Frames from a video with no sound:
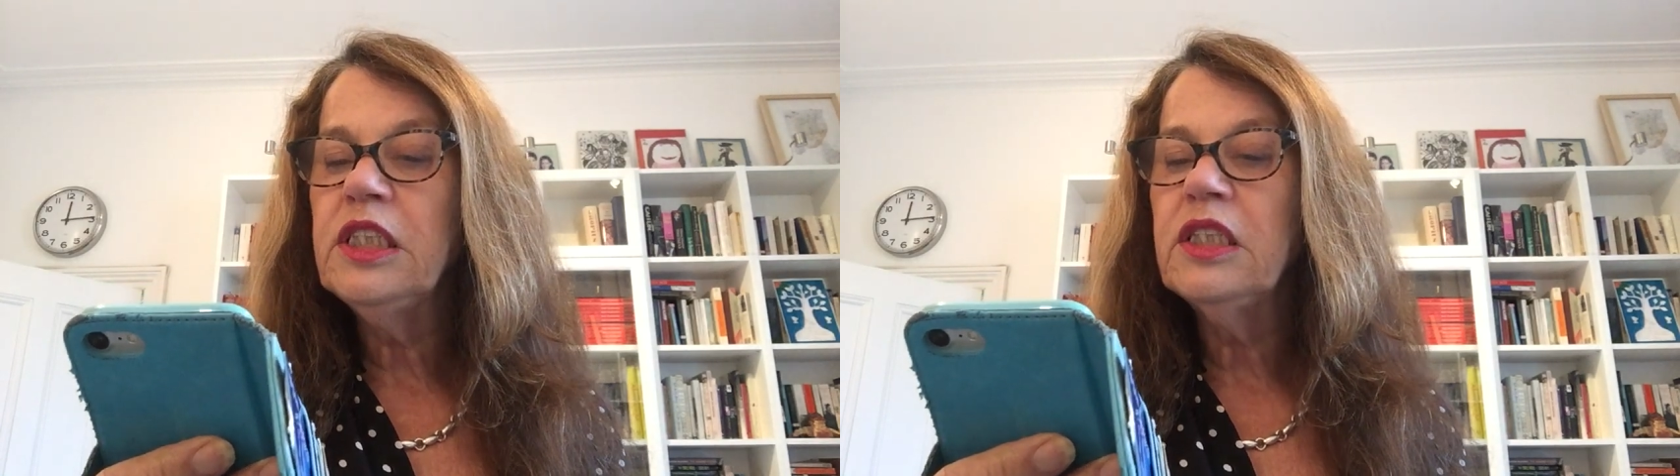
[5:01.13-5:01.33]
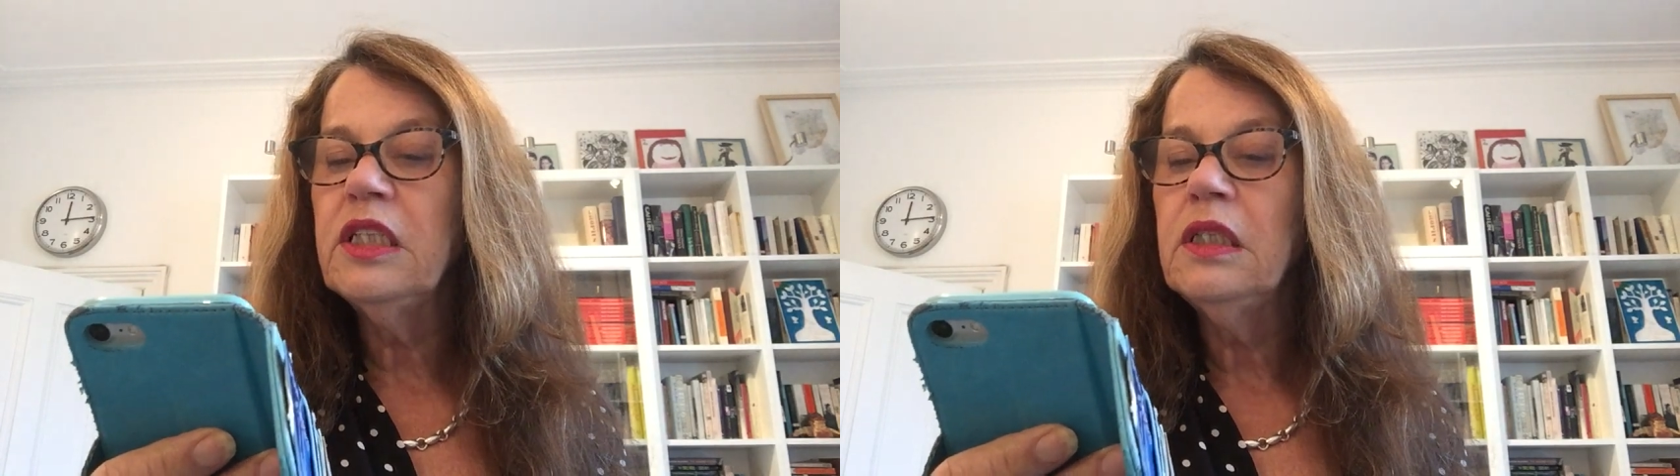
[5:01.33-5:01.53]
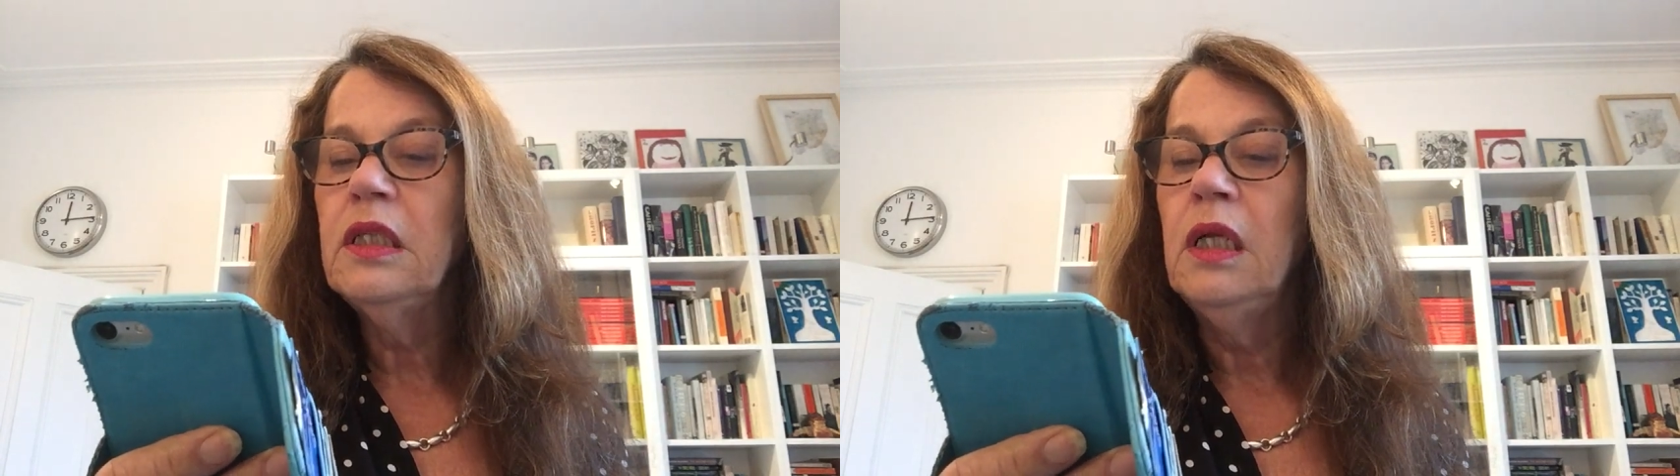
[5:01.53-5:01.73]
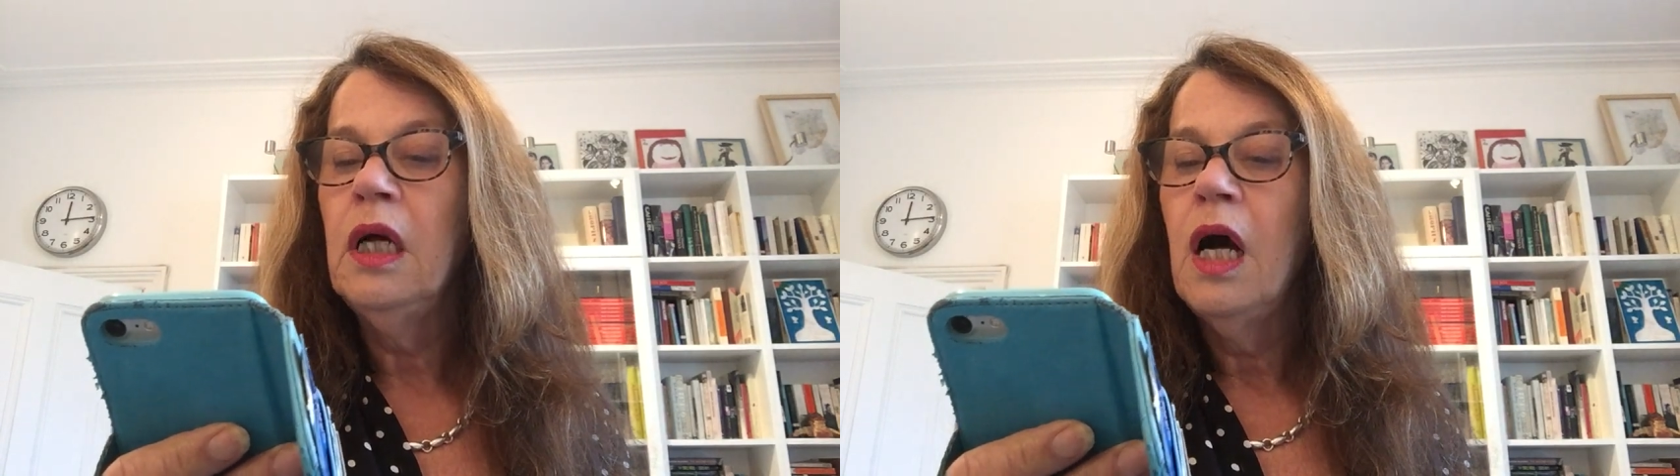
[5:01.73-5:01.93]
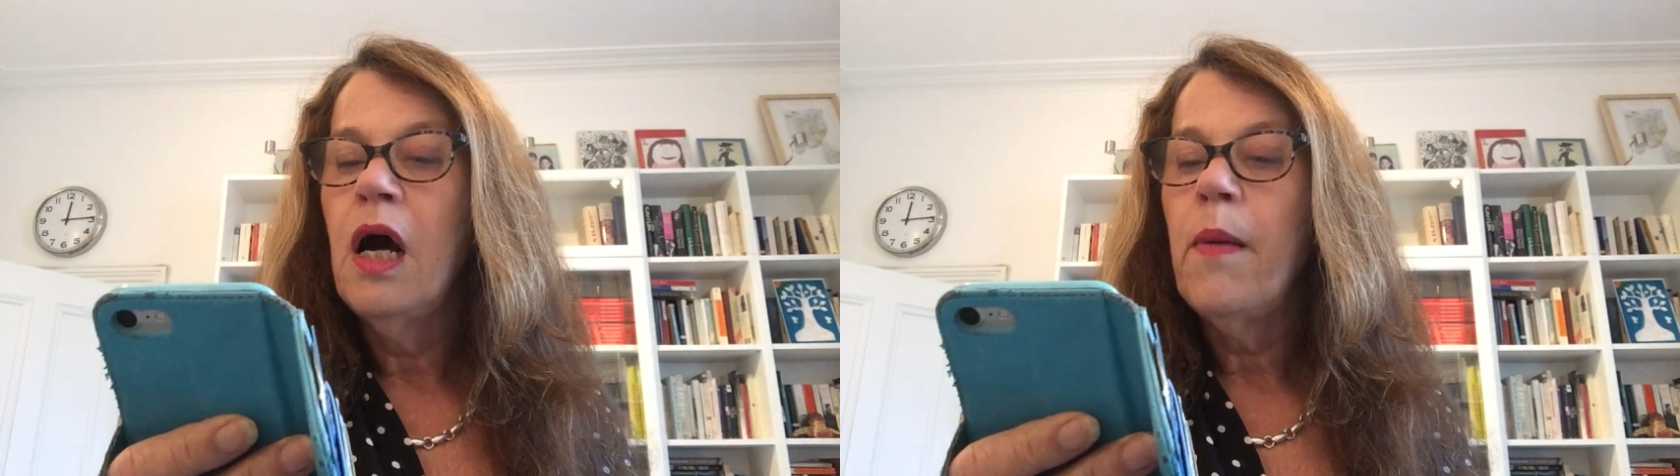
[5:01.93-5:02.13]
still,
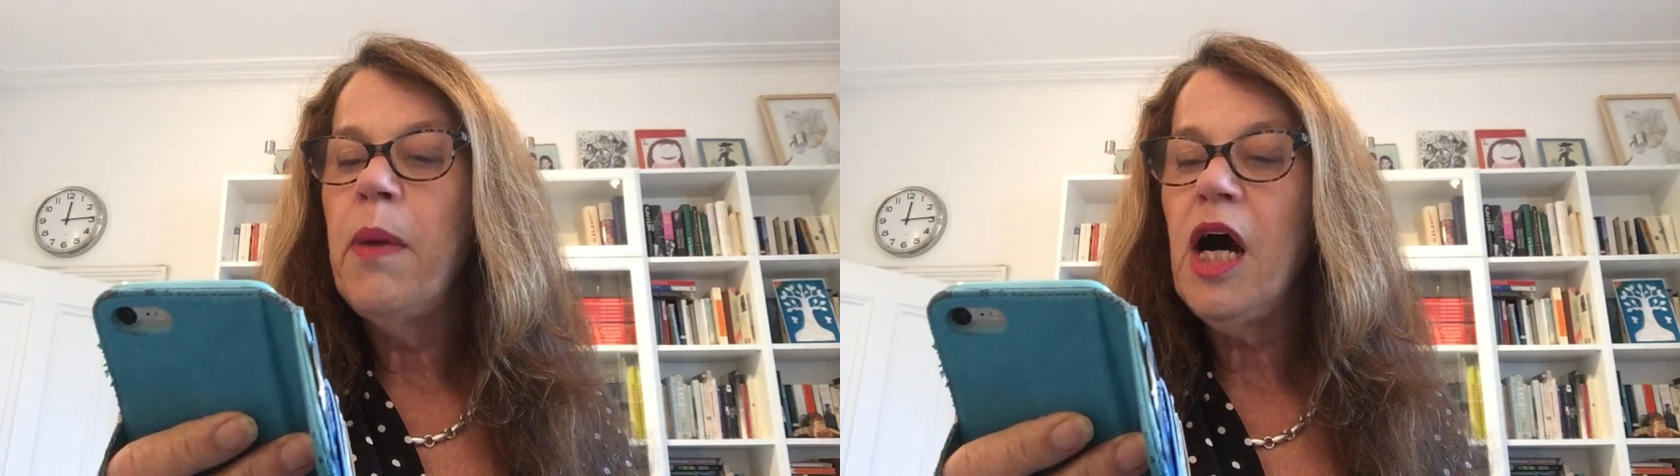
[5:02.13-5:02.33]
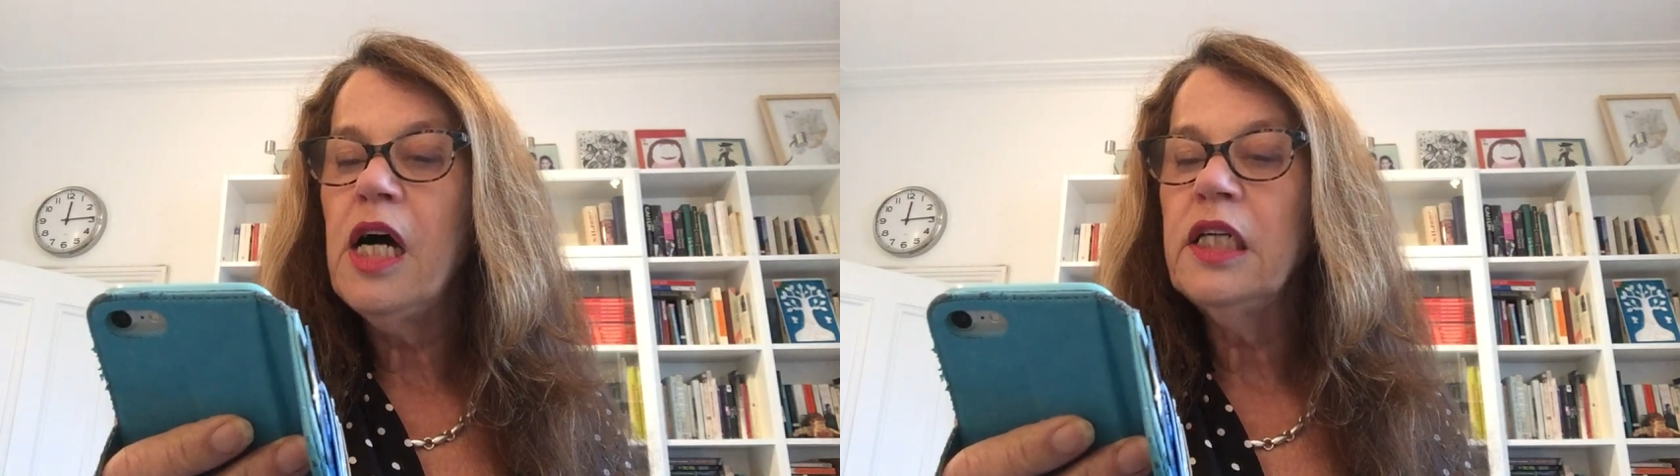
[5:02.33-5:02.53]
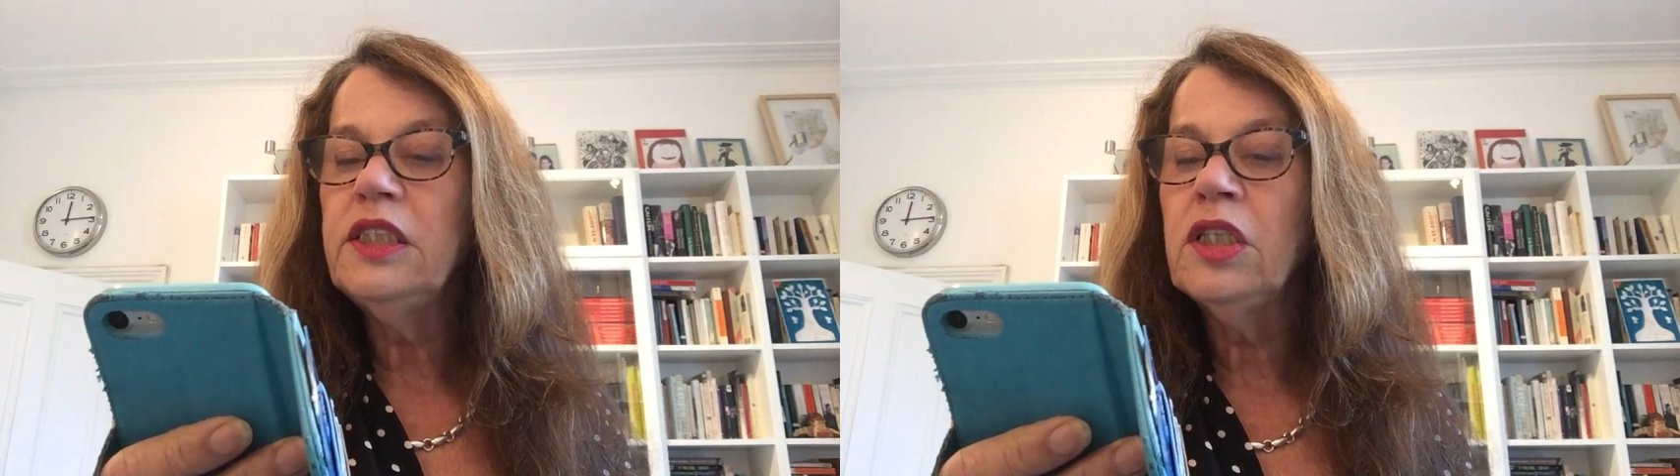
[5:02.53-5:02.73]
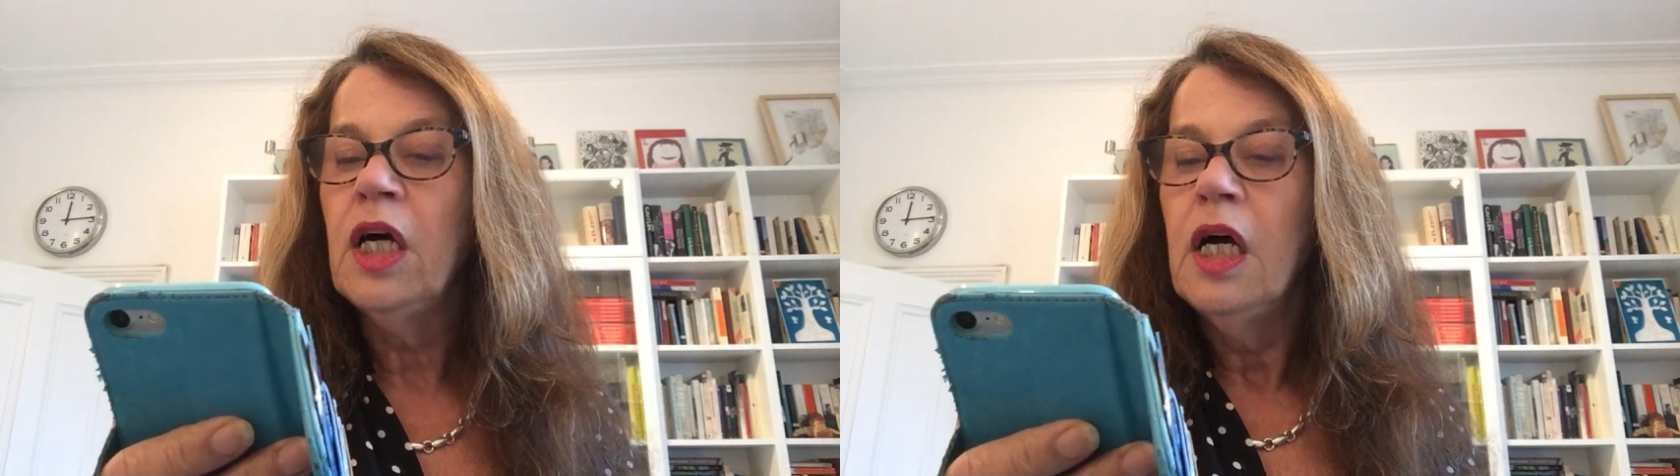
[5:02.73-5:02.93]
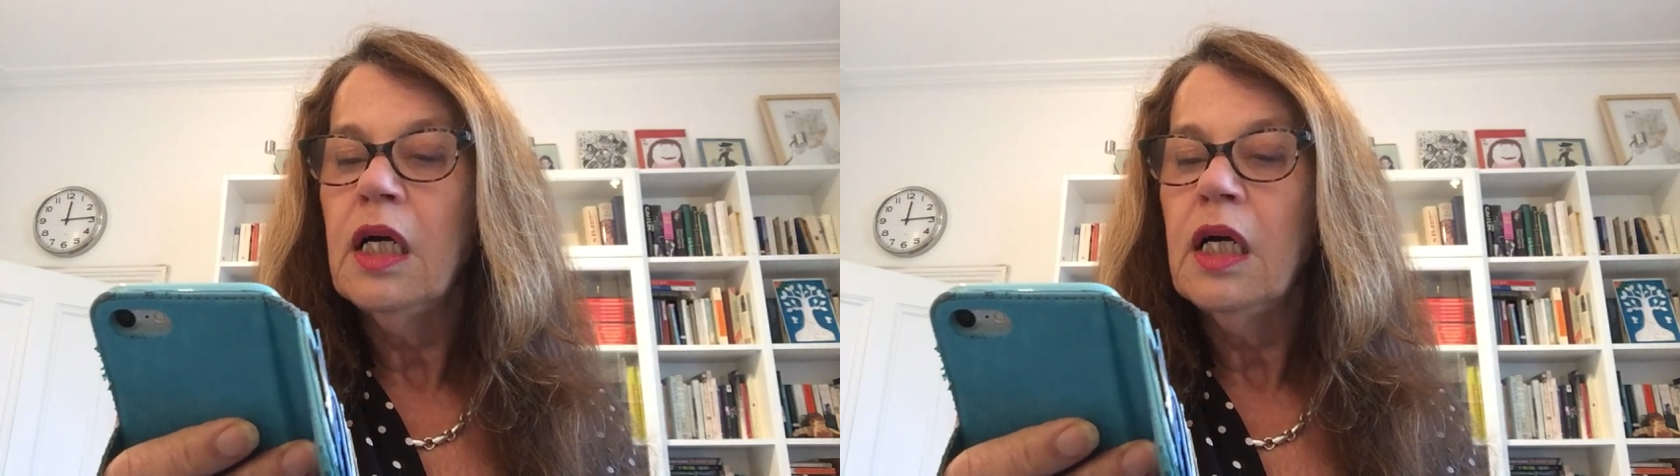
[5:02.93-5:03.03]
past,